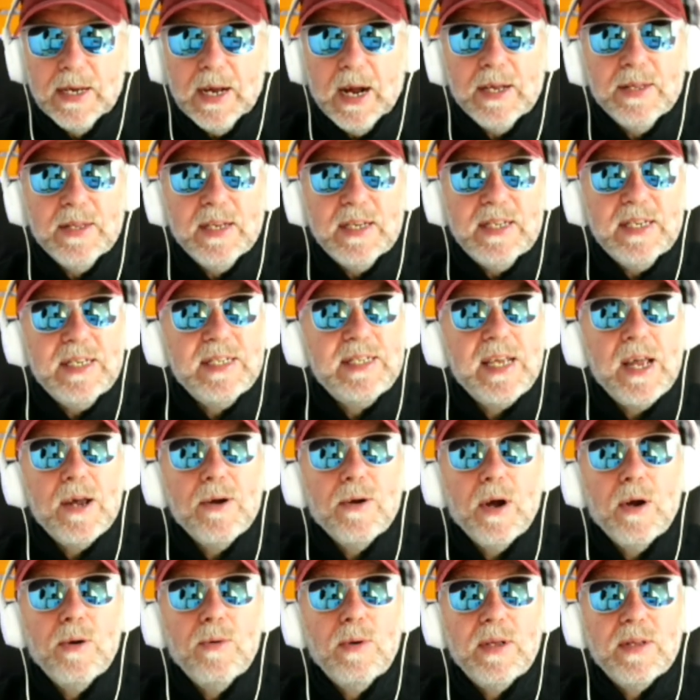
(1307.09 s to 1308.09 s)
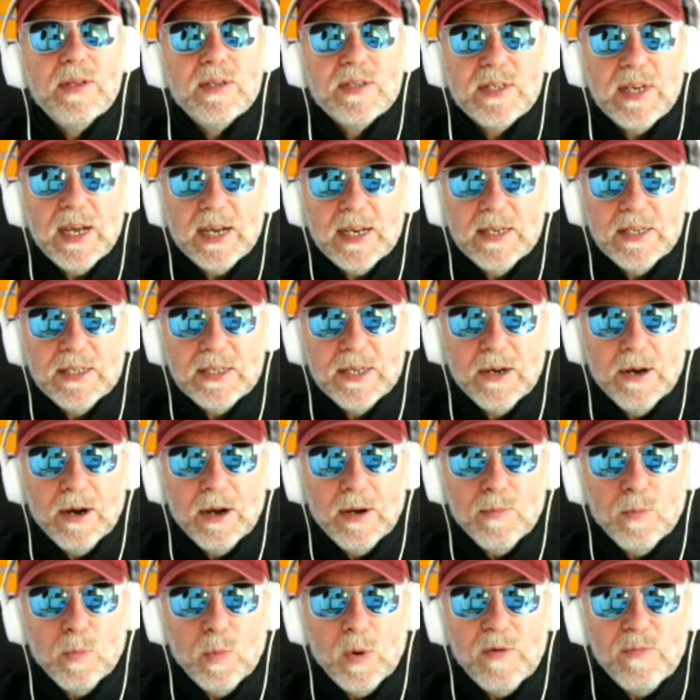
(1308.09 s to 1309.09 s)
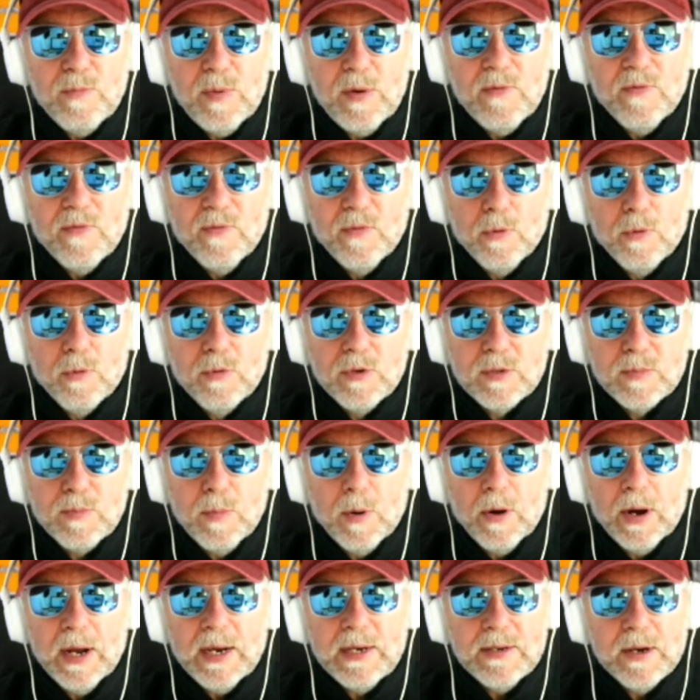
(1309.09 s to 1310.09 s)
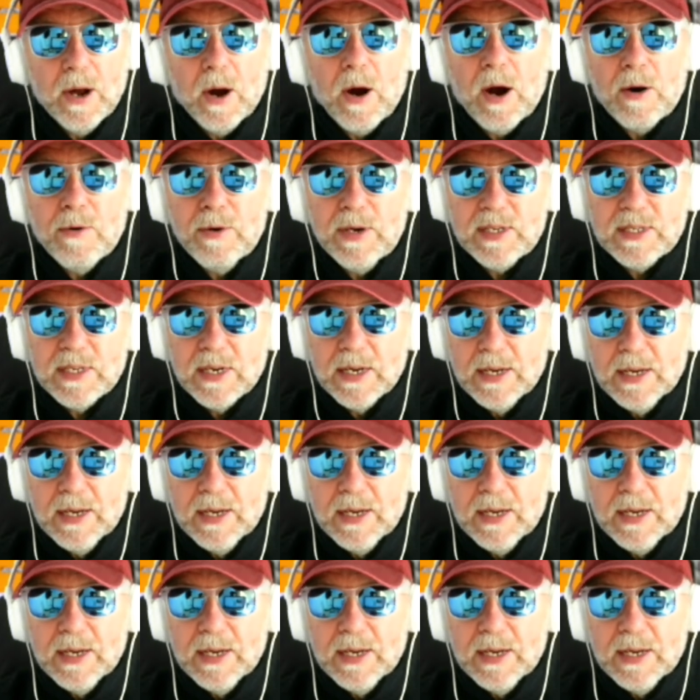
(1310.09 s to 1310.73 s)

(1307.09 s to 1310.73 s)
And this is the, only the second time we've been forced by diaries